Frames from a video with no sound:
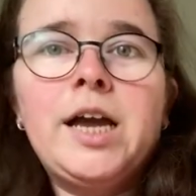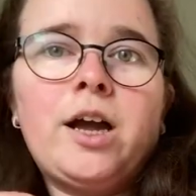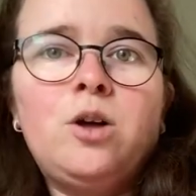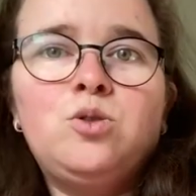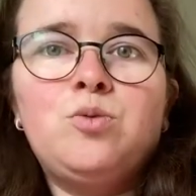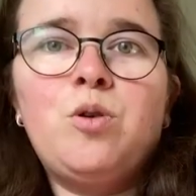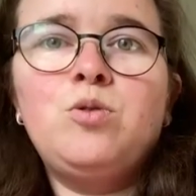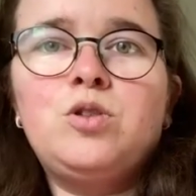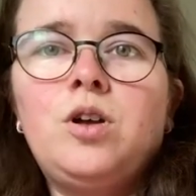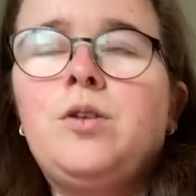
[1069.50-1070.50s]
count the
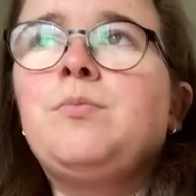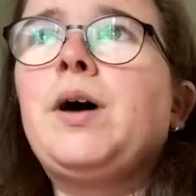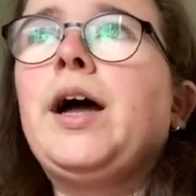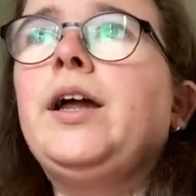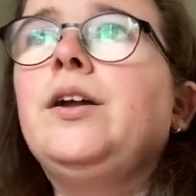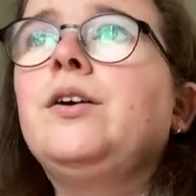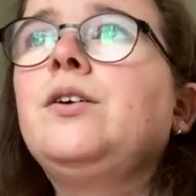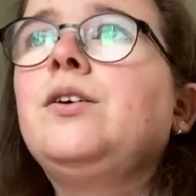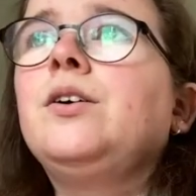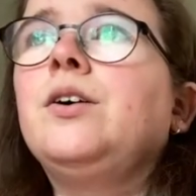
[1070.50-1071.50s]
rows on my
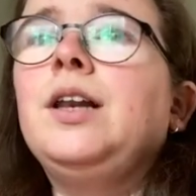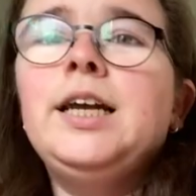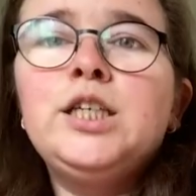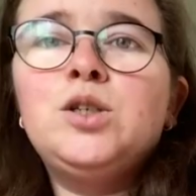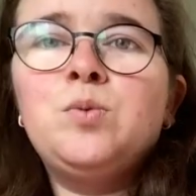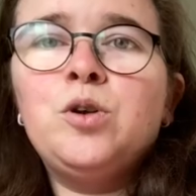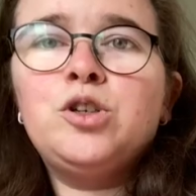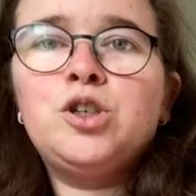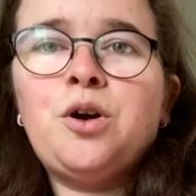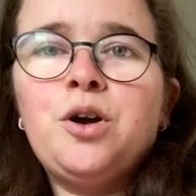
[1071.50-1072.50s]
lace
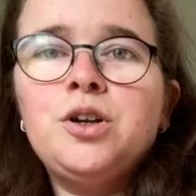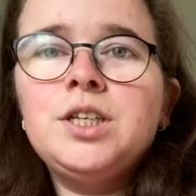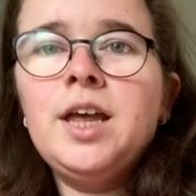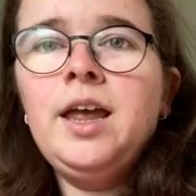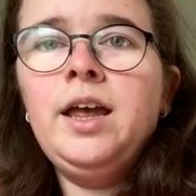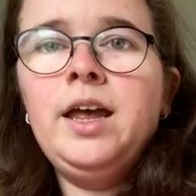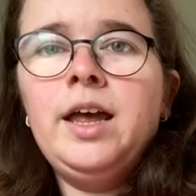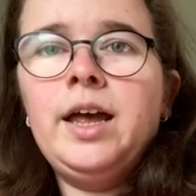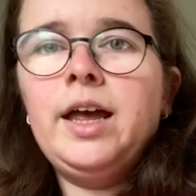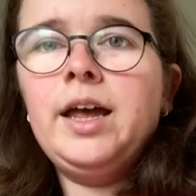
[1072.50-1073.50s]
work chart.
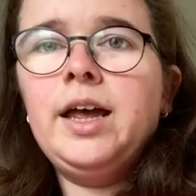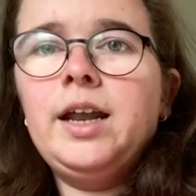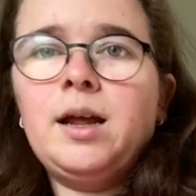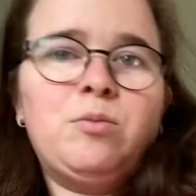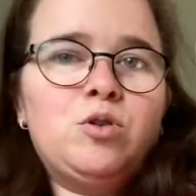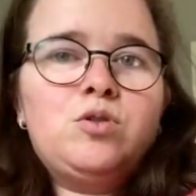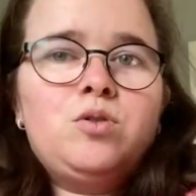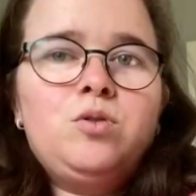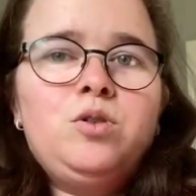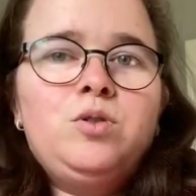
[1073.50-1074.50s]
And I'm
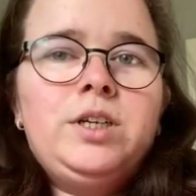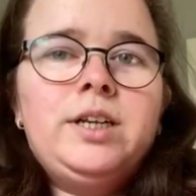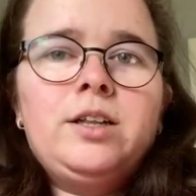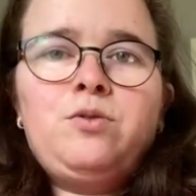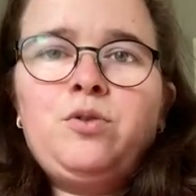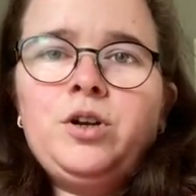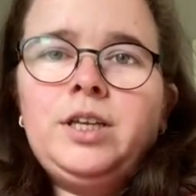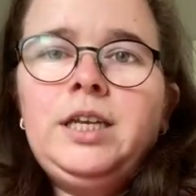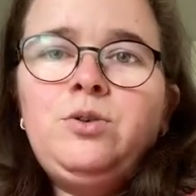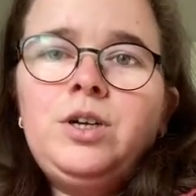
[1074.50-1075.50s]
also using that for the
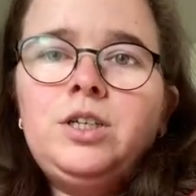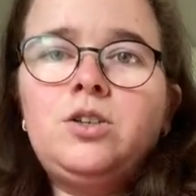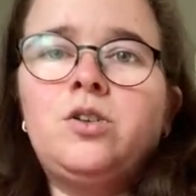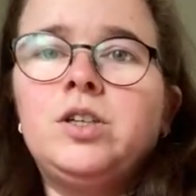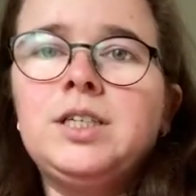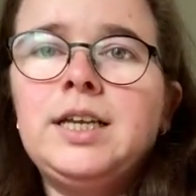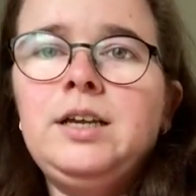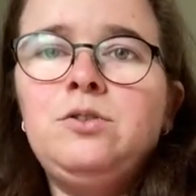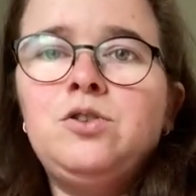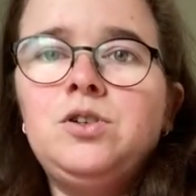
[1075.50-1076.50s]
decreases on the
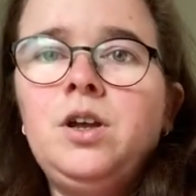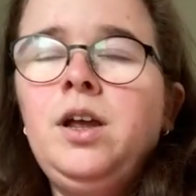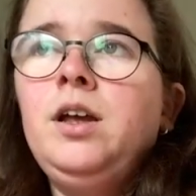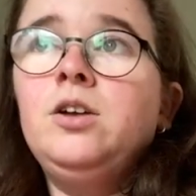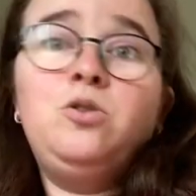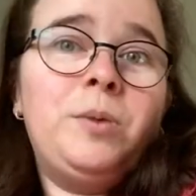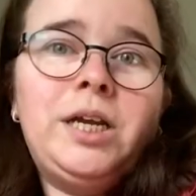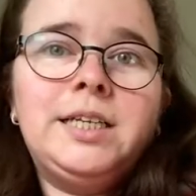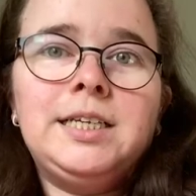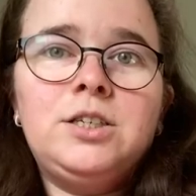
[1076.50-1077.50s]
sleeves to
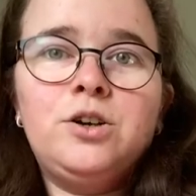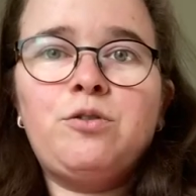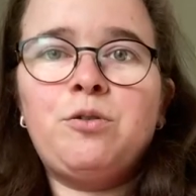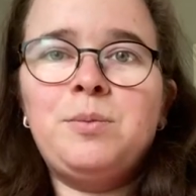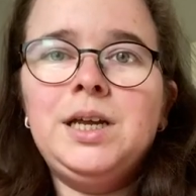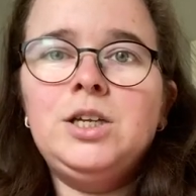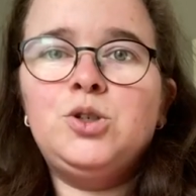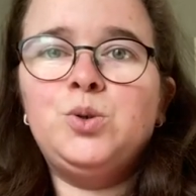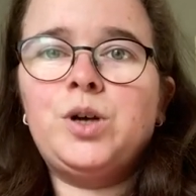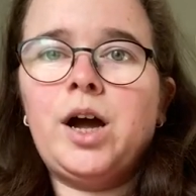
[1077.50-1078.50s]
make it easier for me
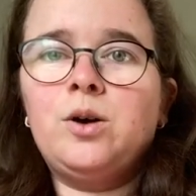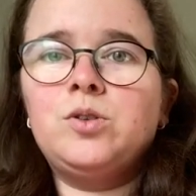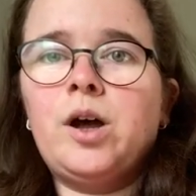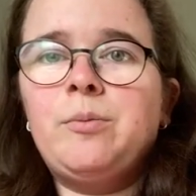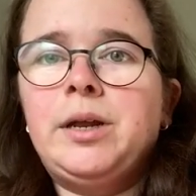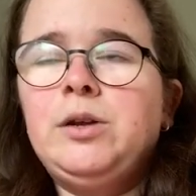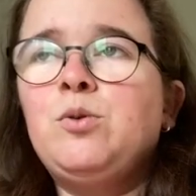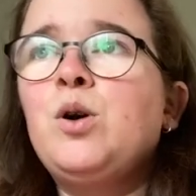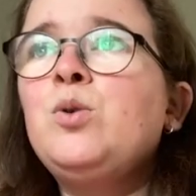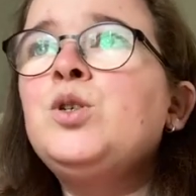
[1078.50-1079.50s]
to count how many
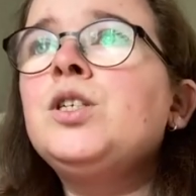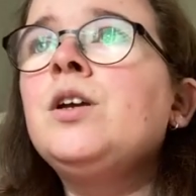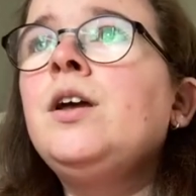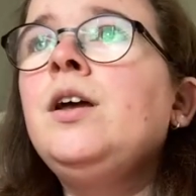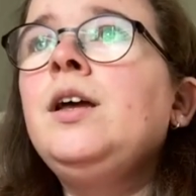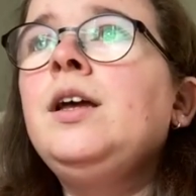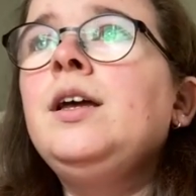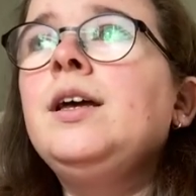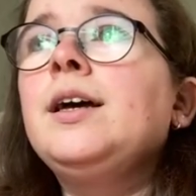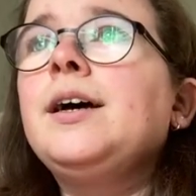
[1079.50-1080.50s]
rows.
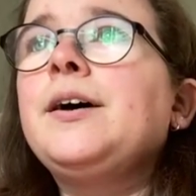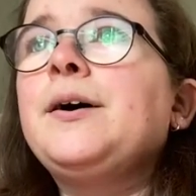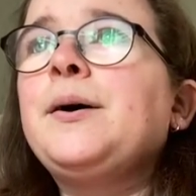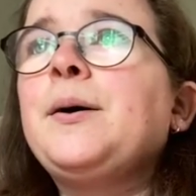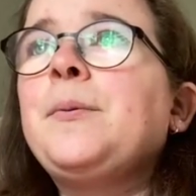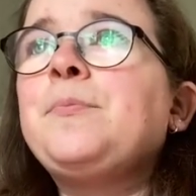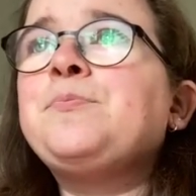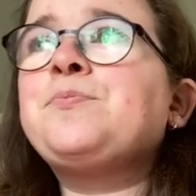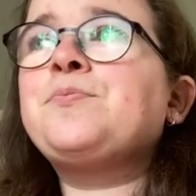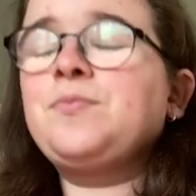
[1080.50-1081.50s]

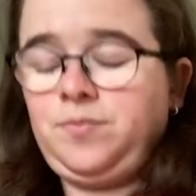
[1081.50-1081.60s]
And